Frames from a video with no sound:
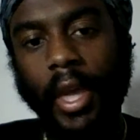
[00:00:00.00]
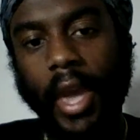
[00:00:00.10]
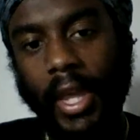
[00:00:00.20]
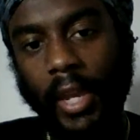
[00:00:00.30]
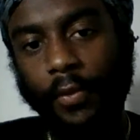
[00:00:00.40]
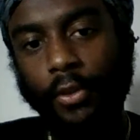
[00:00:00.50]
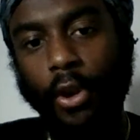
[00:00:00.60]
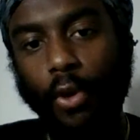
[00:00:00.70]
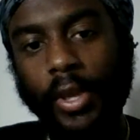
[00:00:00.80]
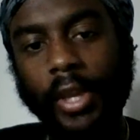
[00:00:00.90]
And if you
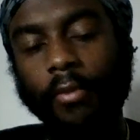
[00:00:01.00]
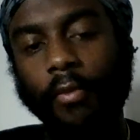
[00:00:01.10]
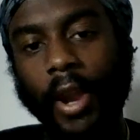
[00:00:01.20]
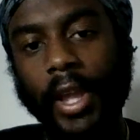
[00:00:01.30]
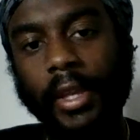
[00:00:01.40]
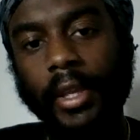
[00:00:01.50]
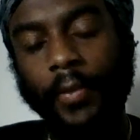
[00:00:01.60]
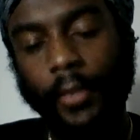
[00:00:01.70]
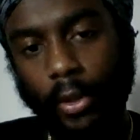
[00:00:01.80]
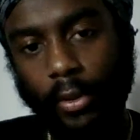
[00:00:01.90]
don't get right, if
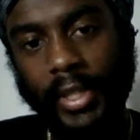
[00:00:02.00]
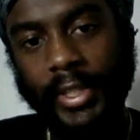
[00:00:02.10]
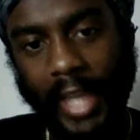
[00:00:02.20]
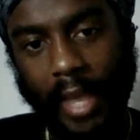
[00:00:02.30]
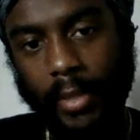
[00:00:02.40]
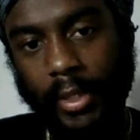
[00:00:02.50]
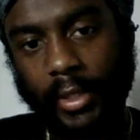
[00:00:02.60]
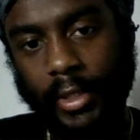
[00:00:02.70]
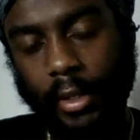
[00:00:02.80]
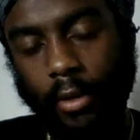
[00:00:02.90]
you don't examine
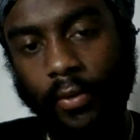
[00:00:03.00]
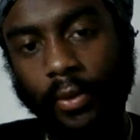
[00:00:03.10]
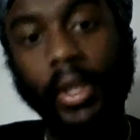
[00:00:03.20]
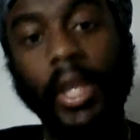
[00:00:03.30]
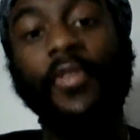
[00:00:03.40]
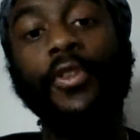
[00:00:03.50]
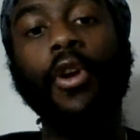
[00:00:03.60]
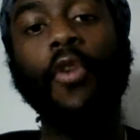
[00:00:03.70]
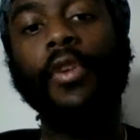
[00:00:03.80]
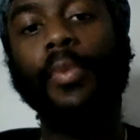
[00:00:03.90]
yourself, if you
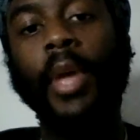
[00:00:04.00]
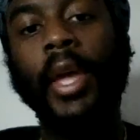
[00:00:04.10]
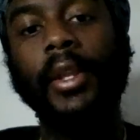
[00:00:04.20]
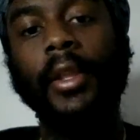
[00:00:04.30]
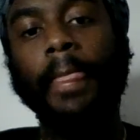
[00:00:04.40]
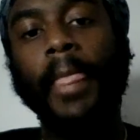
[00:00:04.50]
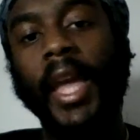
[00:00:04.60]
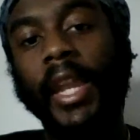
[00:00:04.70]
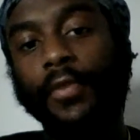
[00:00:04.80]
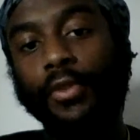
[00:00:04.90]
don't repent,
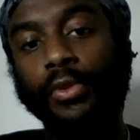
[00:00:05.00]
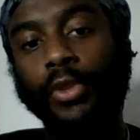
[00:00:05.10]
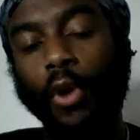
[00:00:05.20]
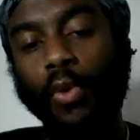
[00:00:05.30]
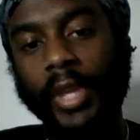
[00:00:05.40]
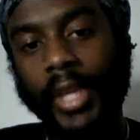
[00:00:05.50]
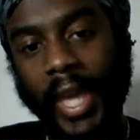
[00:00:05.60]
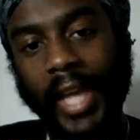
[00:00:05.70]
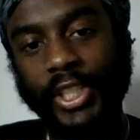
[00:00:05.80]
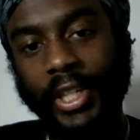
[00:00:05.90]
and if you don't
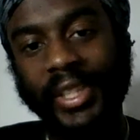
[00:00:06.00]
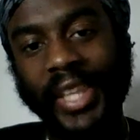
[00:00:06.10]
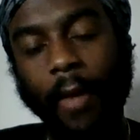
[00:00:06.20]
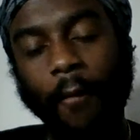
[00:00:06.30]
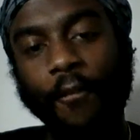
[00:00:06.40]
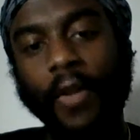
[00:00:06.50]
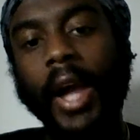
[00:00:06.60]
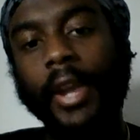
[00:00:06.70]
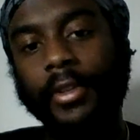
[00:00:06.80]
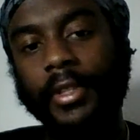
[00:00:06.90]
catch a damn
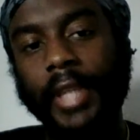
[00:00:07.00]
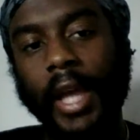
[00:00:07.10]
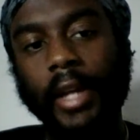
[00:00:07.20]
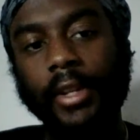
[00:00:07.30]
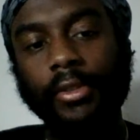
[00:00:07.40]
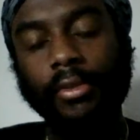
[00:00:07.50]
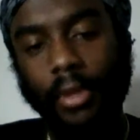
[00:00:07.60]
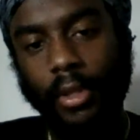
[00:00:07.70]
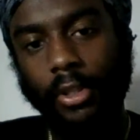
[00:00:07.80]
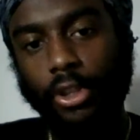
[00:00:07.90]
fire inside of you,
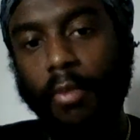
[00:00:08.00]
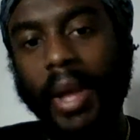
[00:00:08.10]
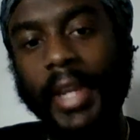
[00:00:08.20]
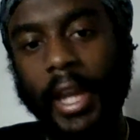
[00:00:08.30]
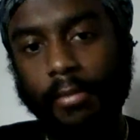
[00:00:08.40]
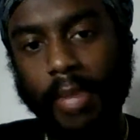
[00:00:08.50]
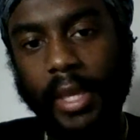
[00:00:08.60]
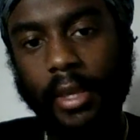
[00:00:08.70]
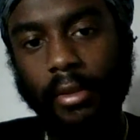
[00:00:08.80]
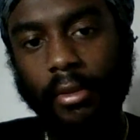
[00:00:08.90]
you might not make it.